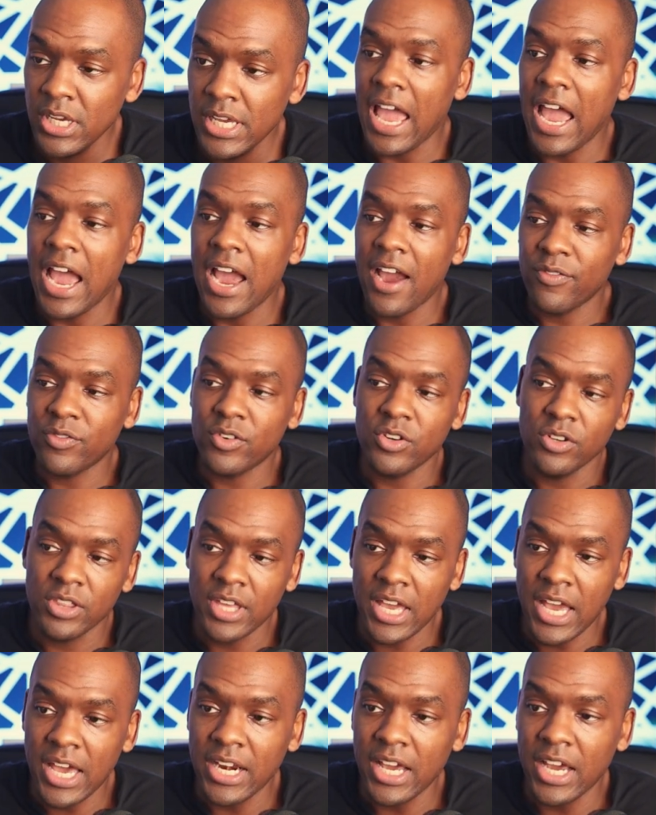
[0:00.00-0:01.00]
After
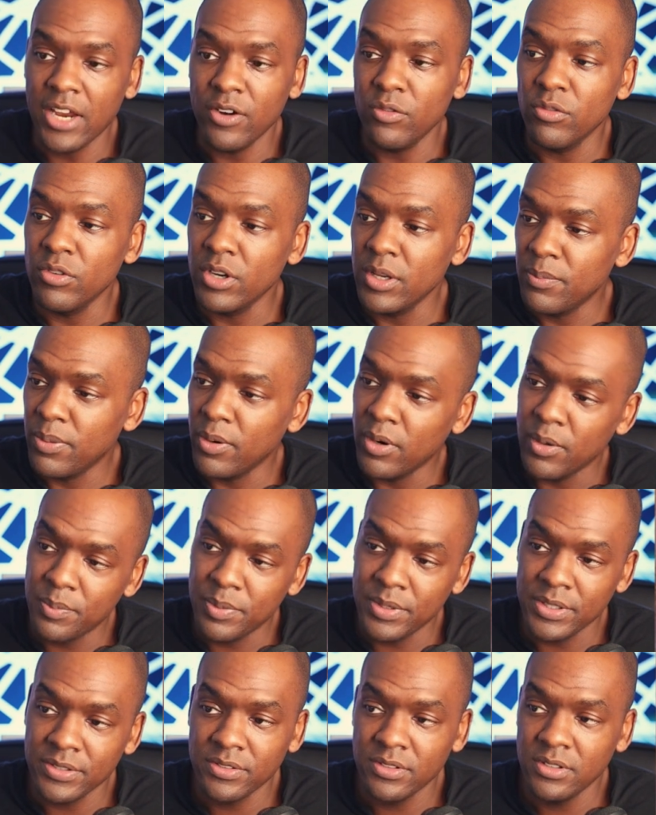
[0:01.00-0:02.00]
that, I
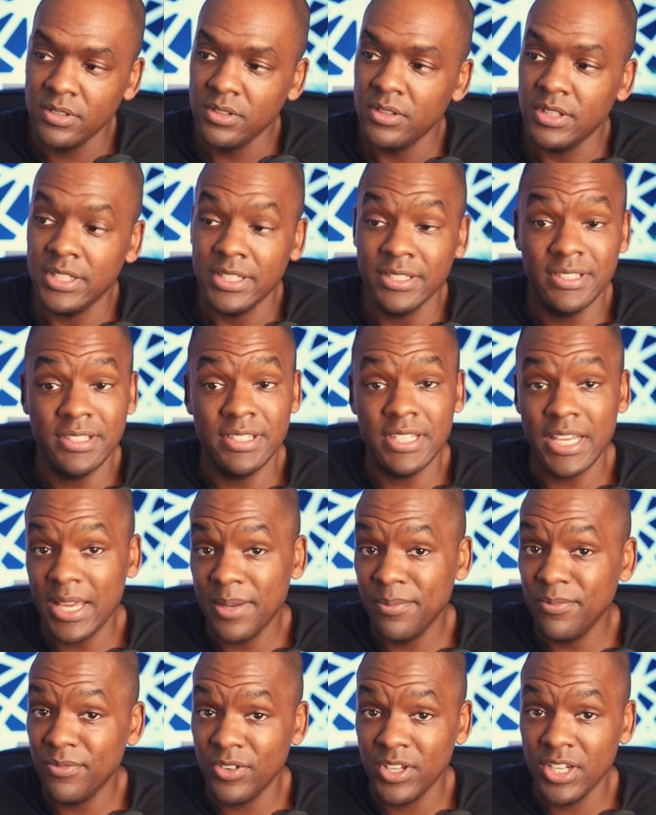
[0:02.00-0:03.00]
repurpose the
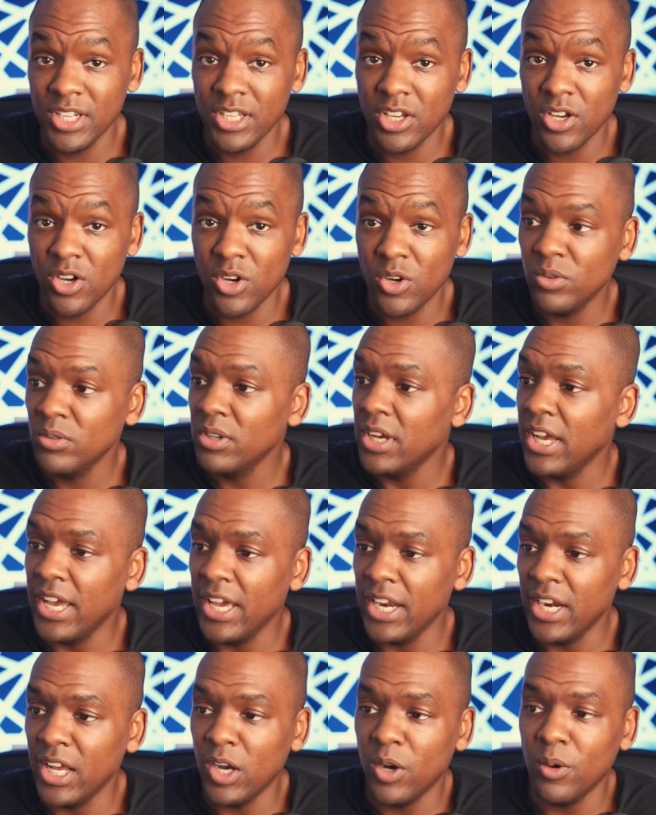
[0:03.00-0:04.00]
same video
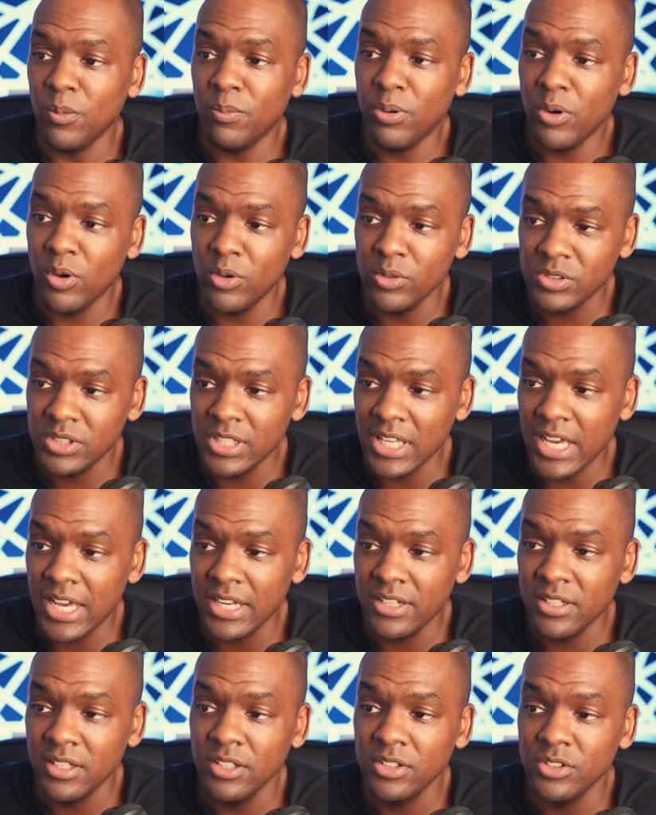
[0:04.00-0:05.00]
and I'll post
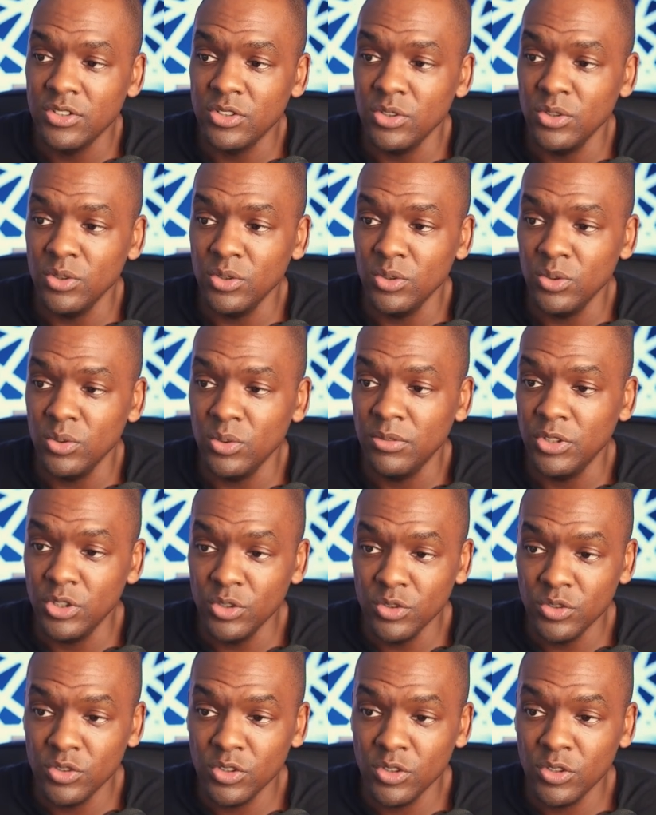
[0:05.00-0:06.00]
that to
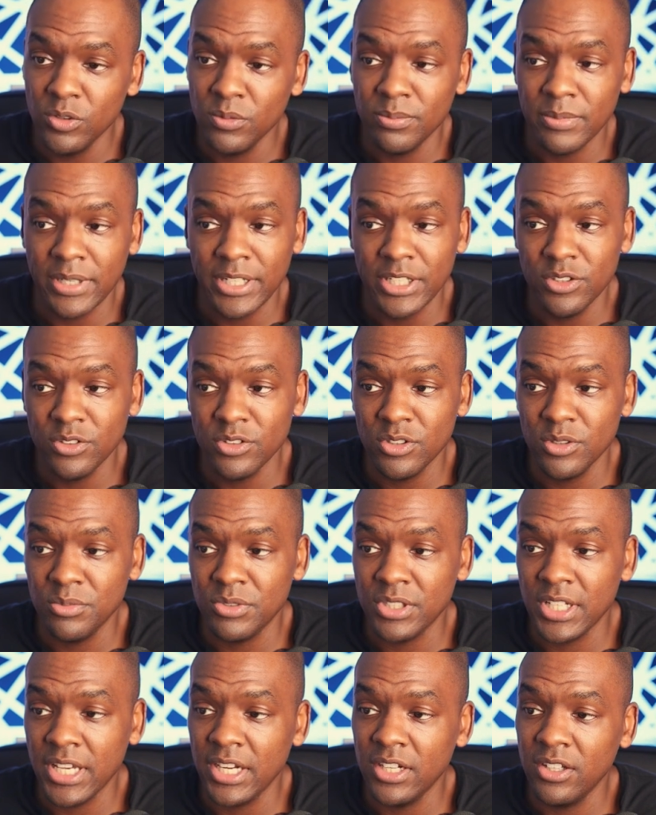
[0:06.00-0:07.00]
YouTube, my YouTube
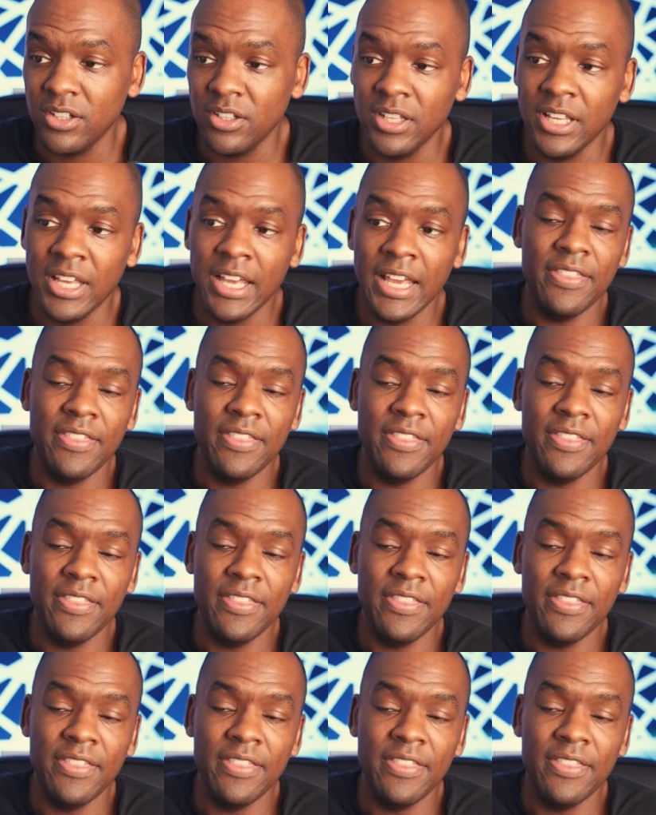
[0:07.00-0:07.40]
channel.